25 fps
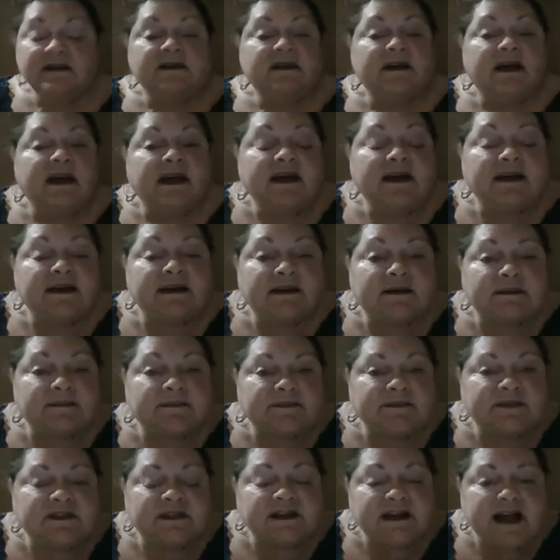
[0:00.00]

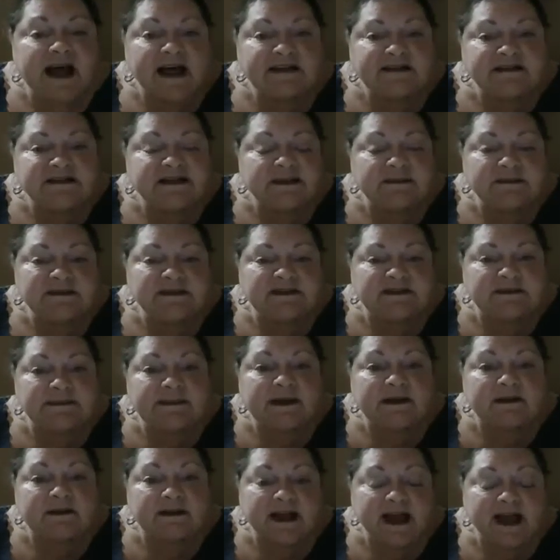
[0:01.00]
The last name is
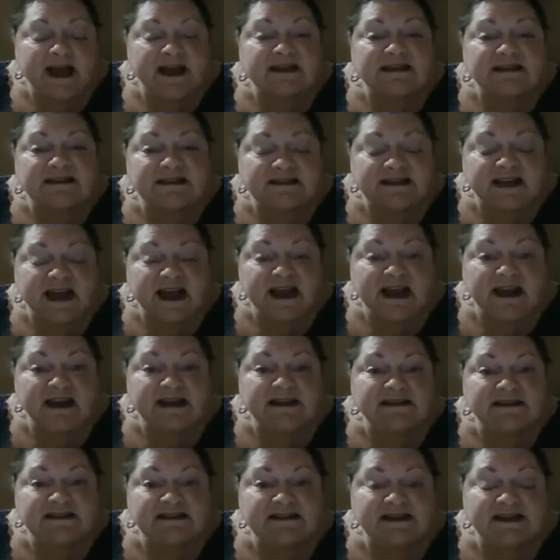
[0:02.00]
spelled
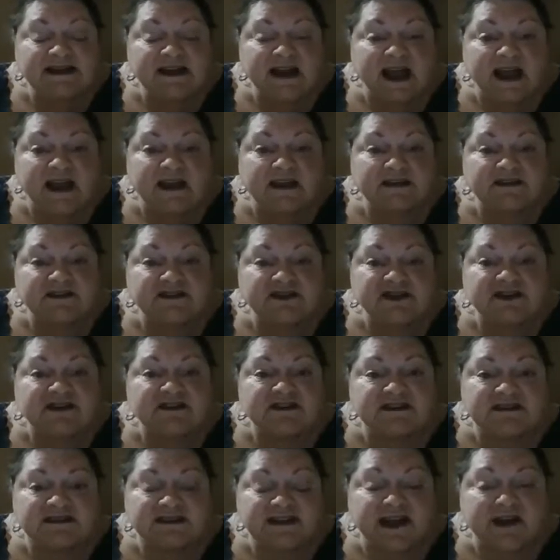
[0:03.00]
S-A-C-H,
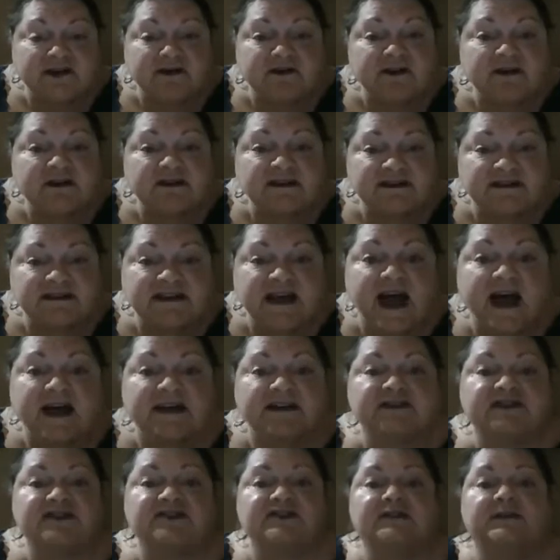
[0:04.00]
Sarah
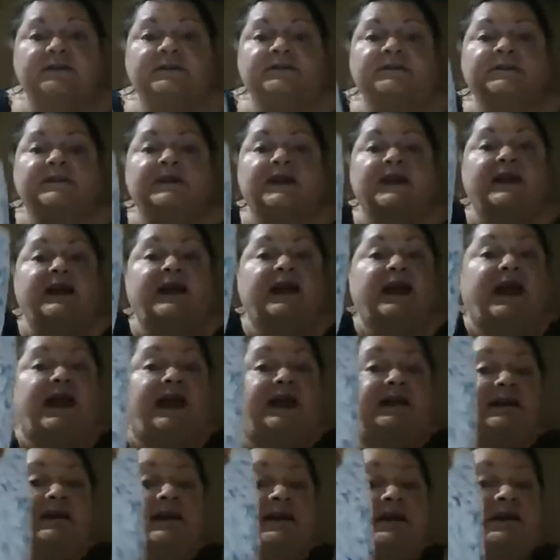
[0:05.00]
Sach.
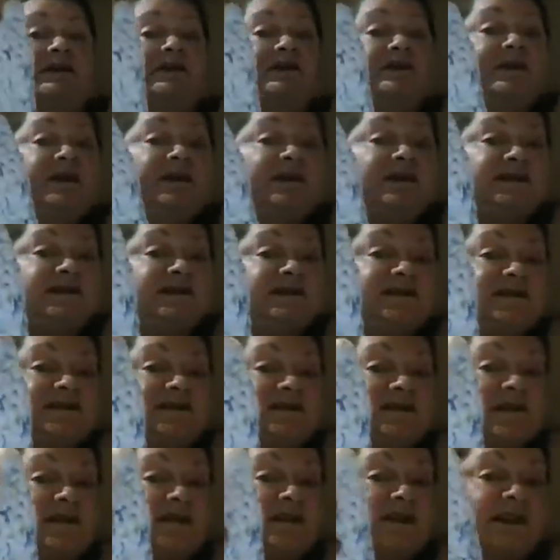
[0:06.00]
And here is
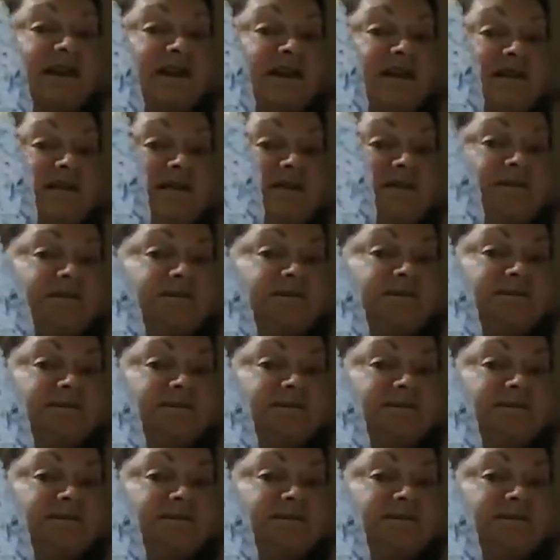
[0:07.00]
the little